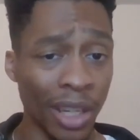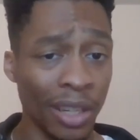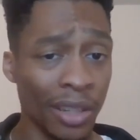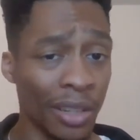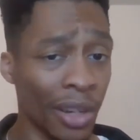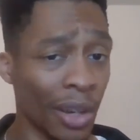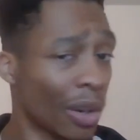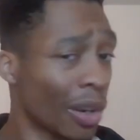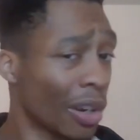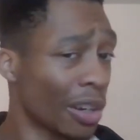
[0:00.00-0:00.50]

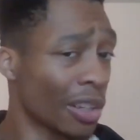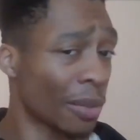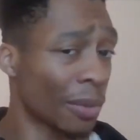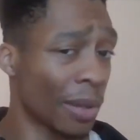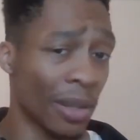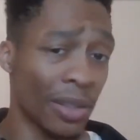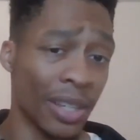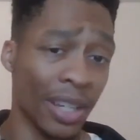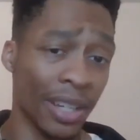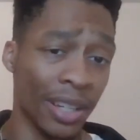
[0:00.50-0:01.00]
all
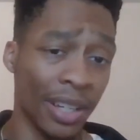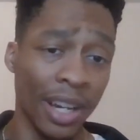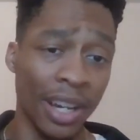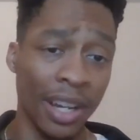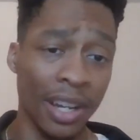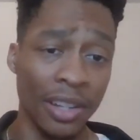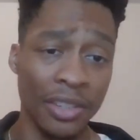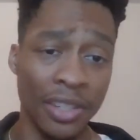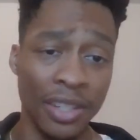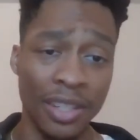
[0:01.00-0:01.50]
about
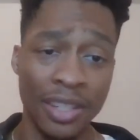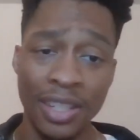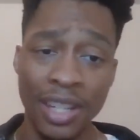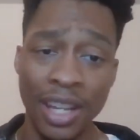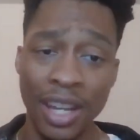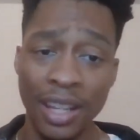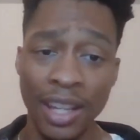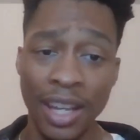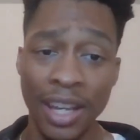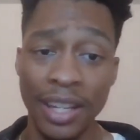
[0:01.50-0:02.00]
technology. It's
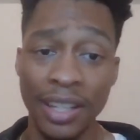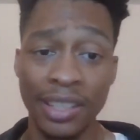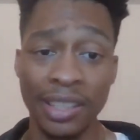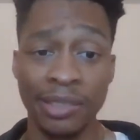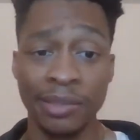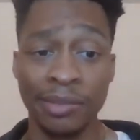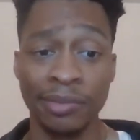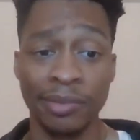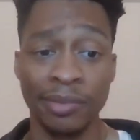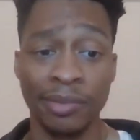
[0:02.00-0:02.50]
not like
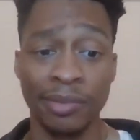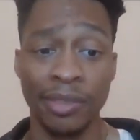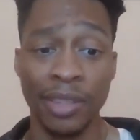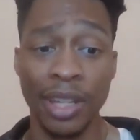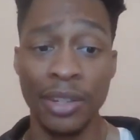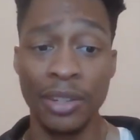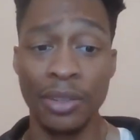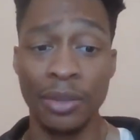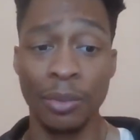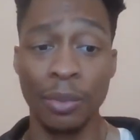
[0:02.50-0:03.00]

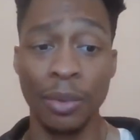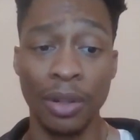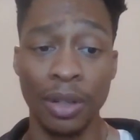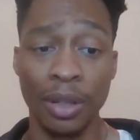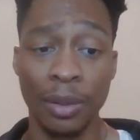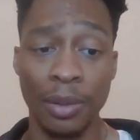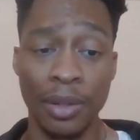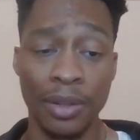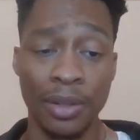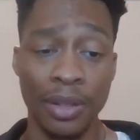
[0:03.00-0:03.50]
they just woke
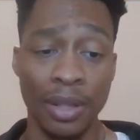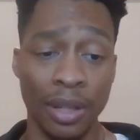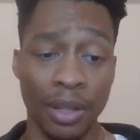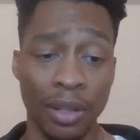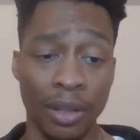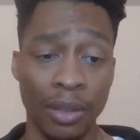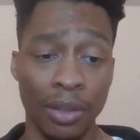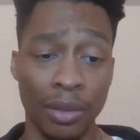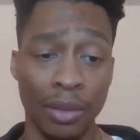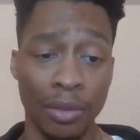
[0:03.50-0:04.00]
up and was like,
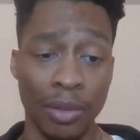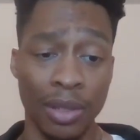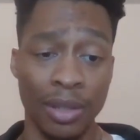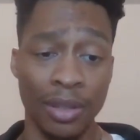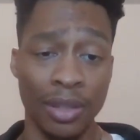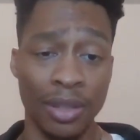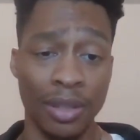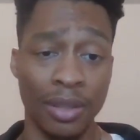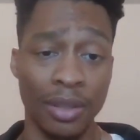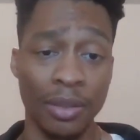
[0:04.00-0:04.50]
oh, what's
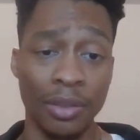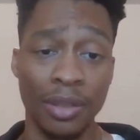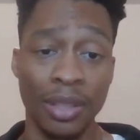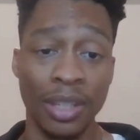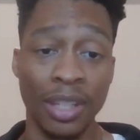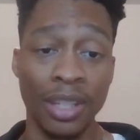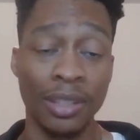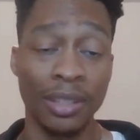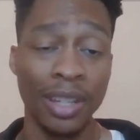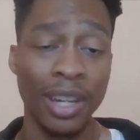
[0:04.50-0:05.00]
this new
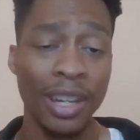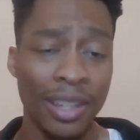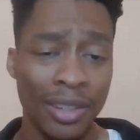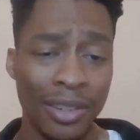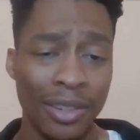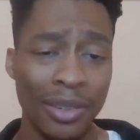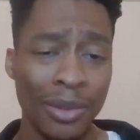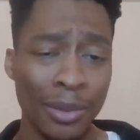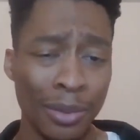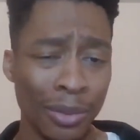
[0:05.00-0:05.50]
thing?
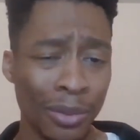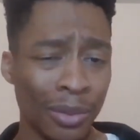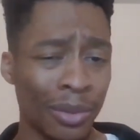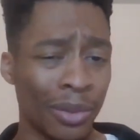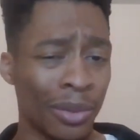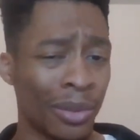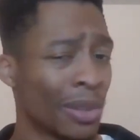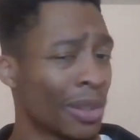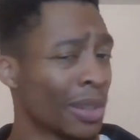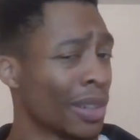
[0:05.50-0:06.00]
They knew.
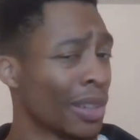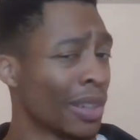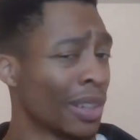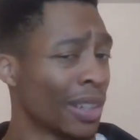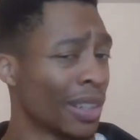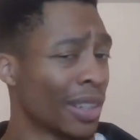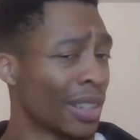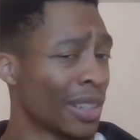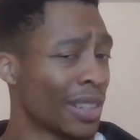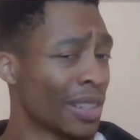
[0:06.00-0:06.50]

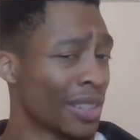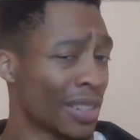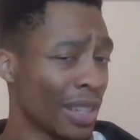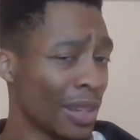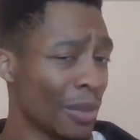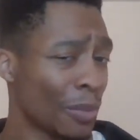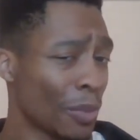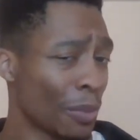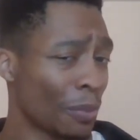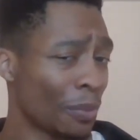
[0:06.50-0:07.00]

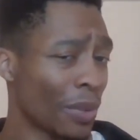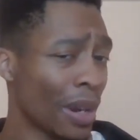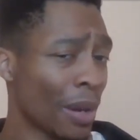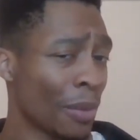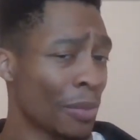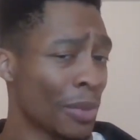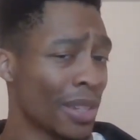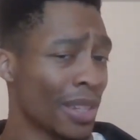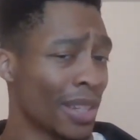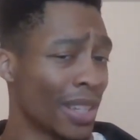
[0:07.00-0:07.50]
Some of them
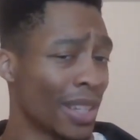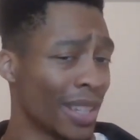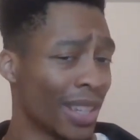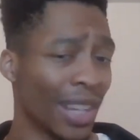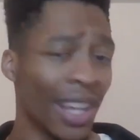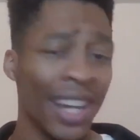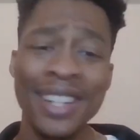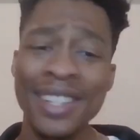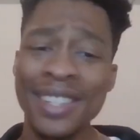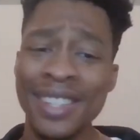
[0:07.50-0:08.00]
probably
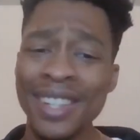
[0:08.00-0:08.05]
late